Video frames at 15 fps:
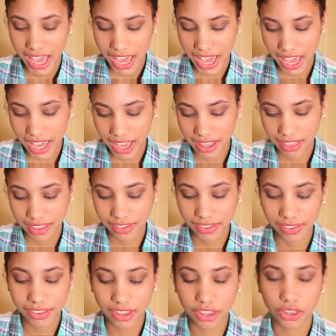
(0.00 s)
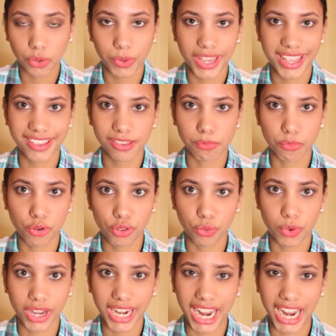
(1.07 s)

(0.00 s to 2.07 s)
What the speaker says: And this is the Dewy and Smooth one.